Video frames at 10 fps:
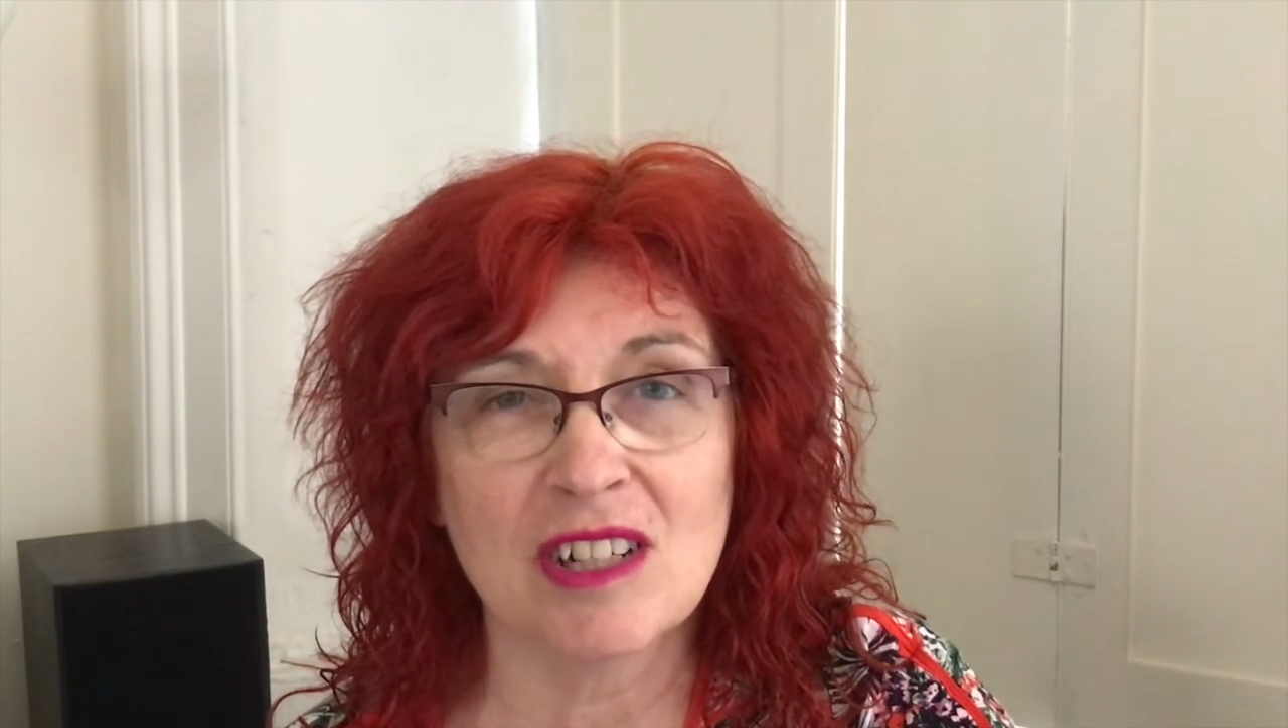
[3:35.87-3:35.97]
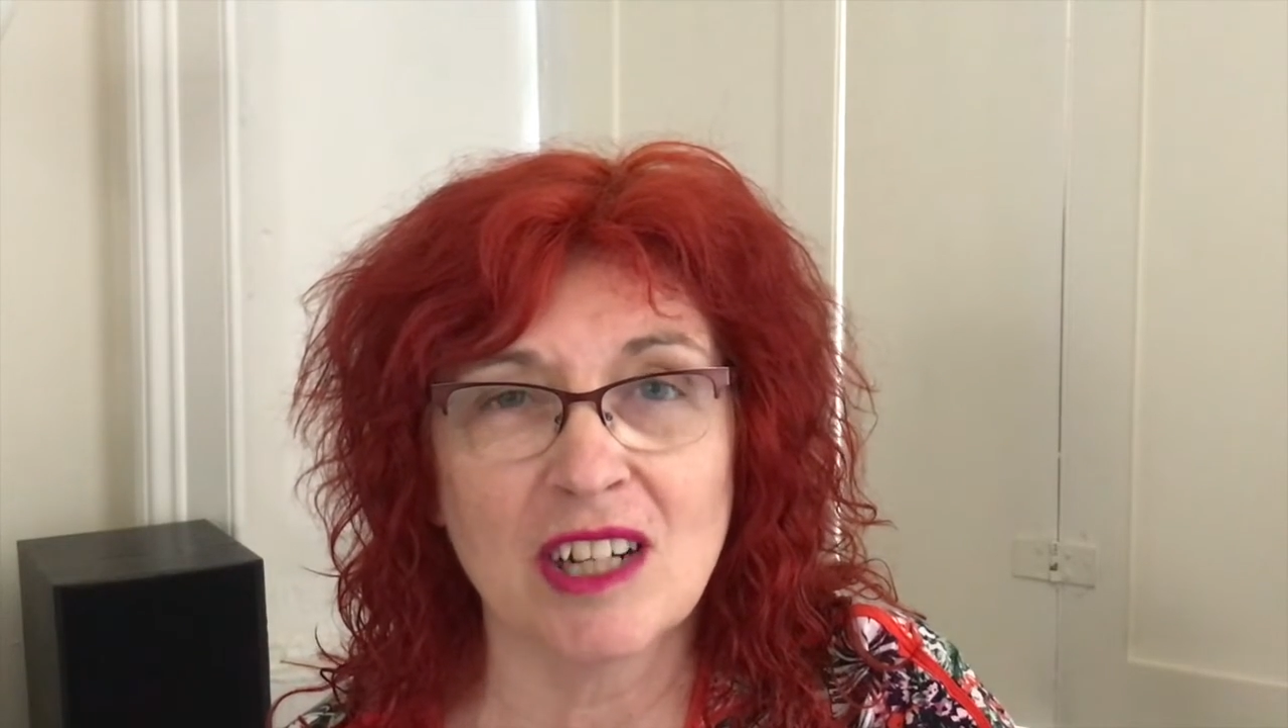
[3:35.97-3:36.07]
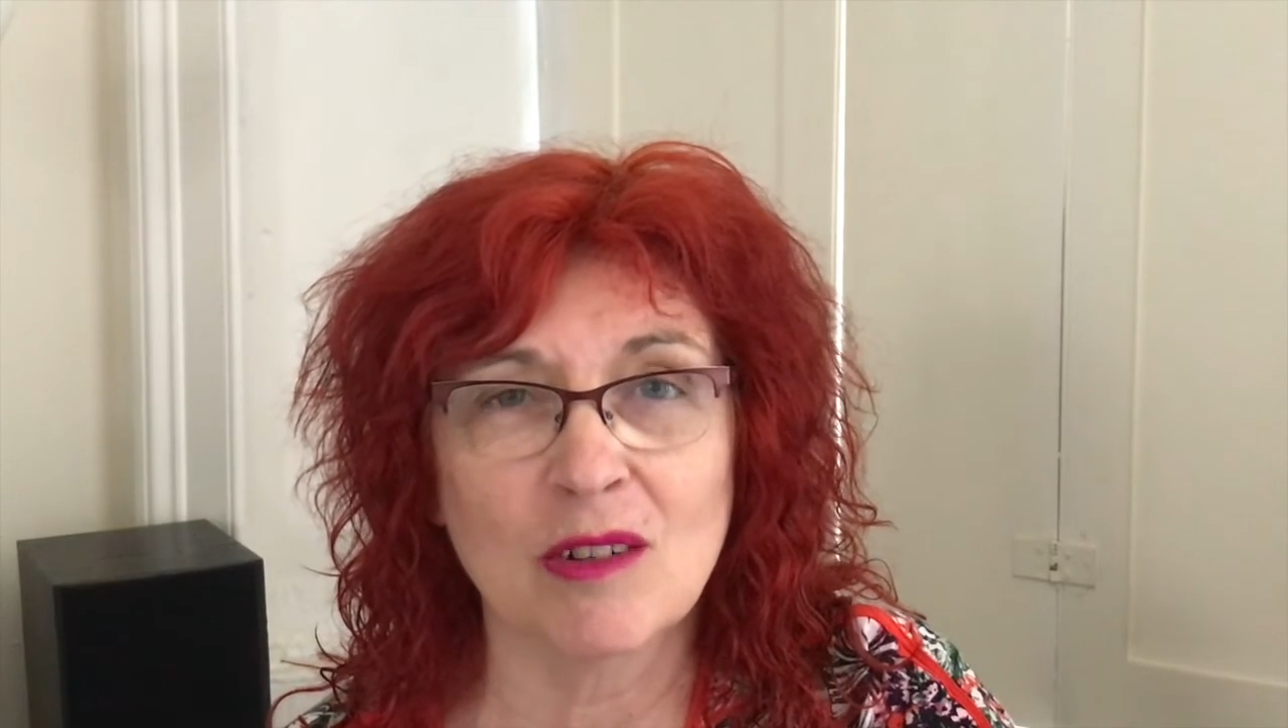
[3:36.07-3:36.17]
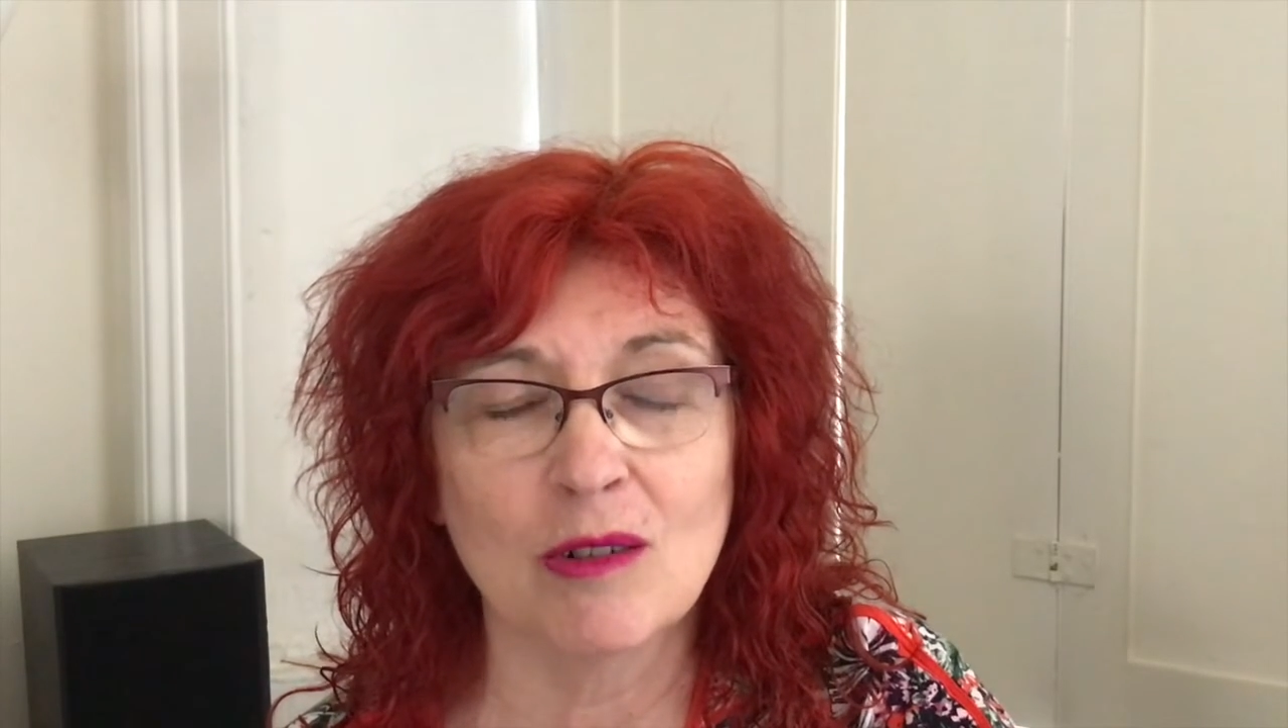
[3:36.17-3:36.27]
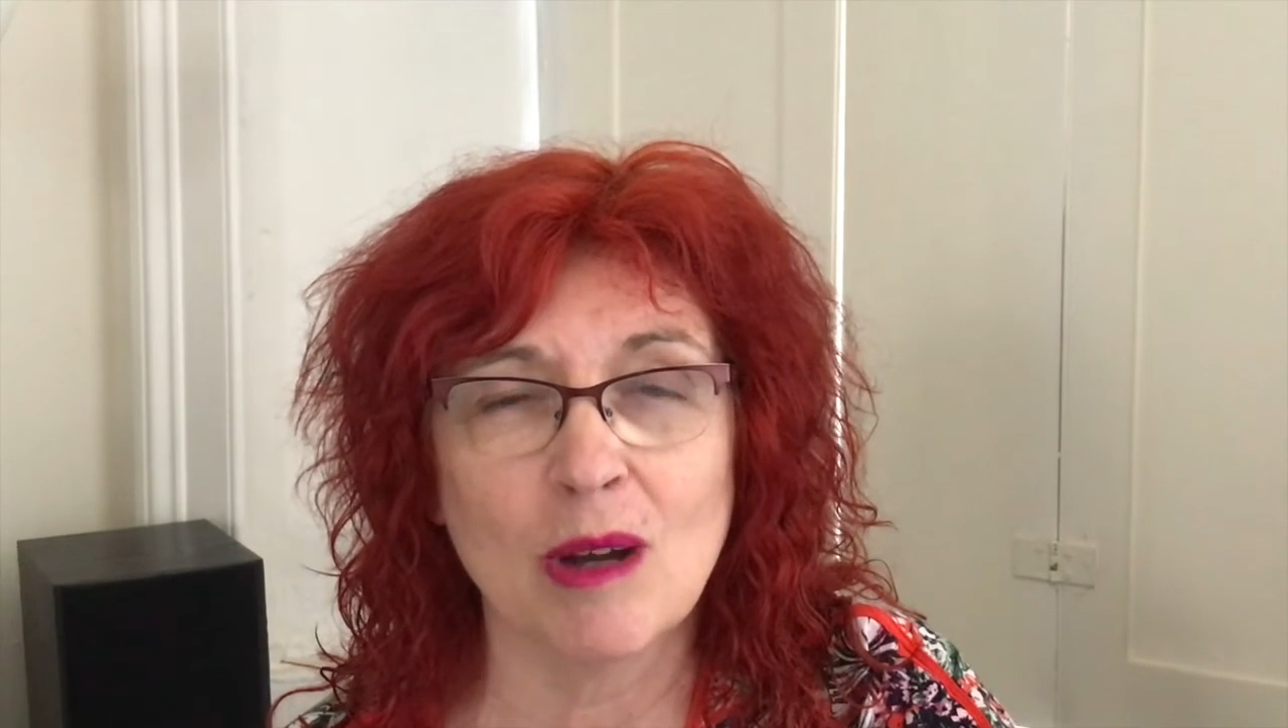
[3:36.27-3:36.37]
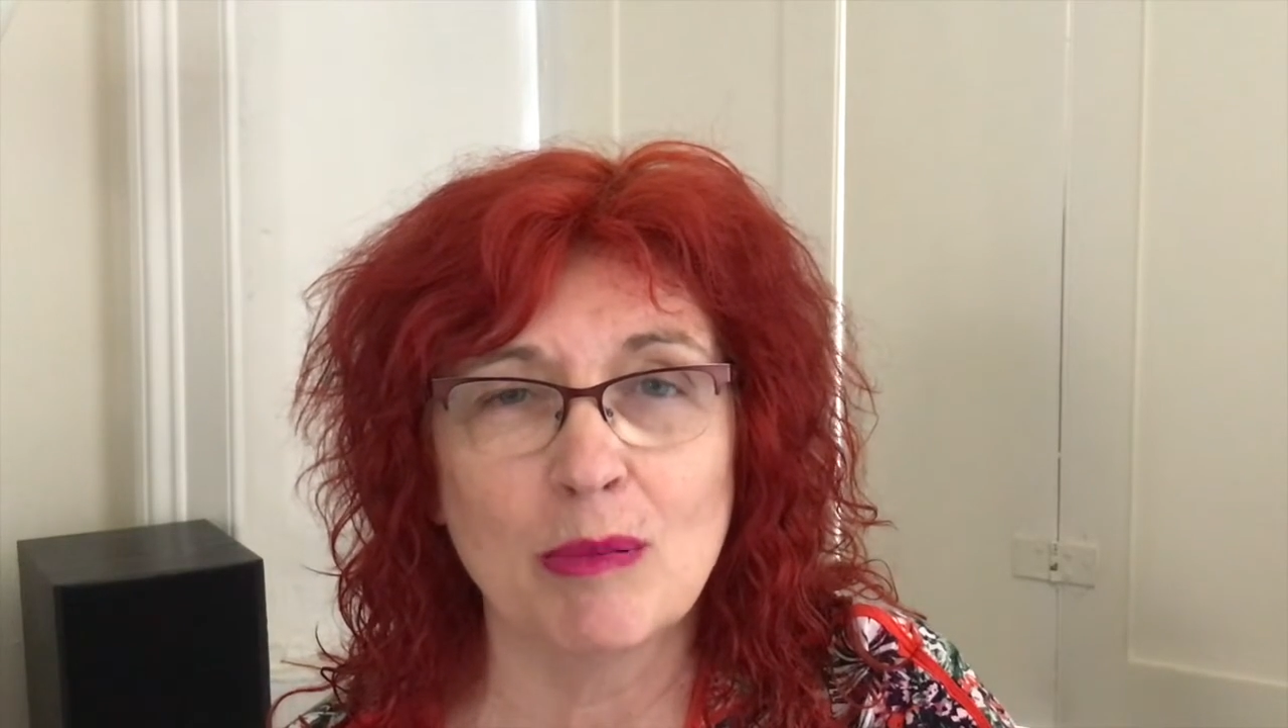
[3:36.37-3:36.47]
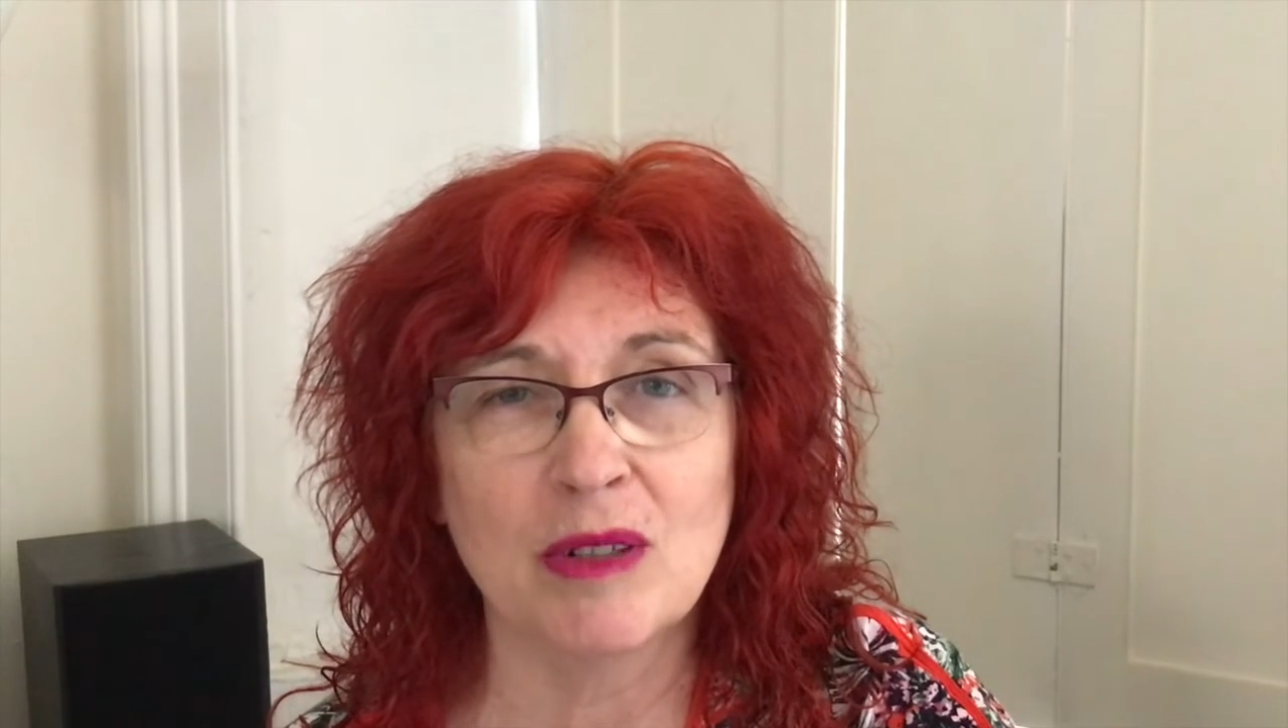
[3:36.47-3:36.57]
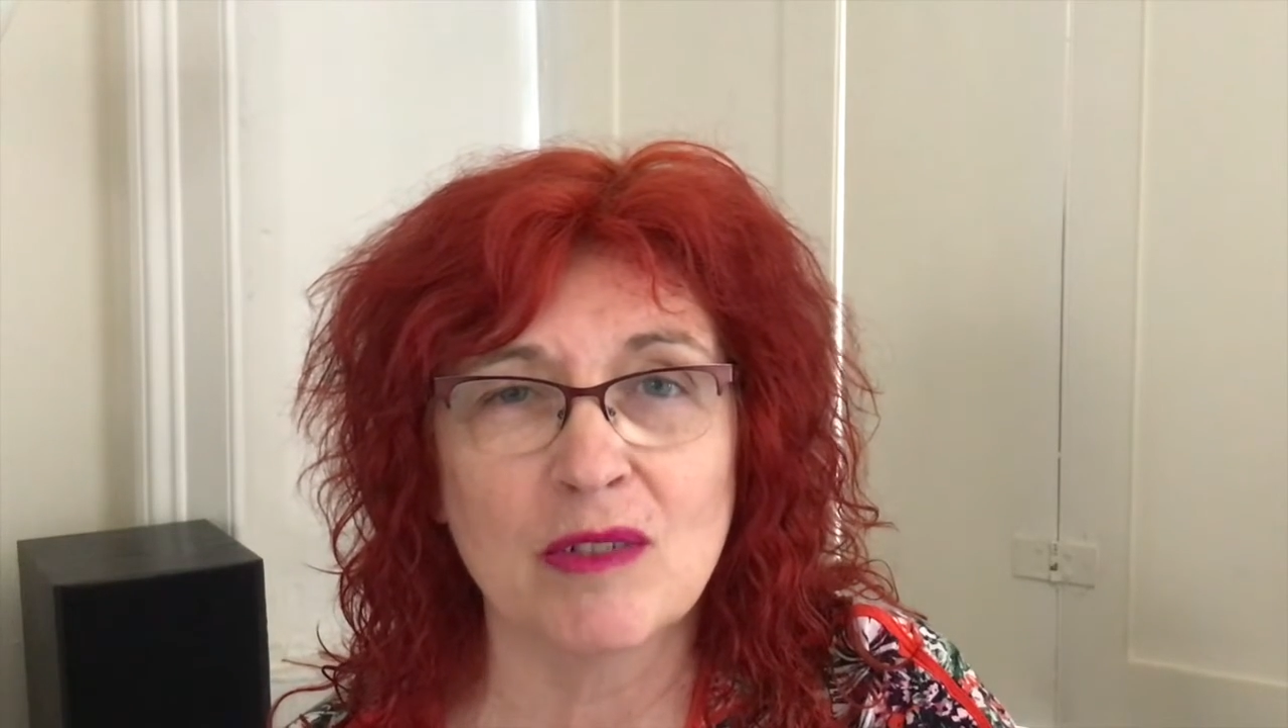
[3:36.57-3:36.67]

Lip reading: and I grew up in a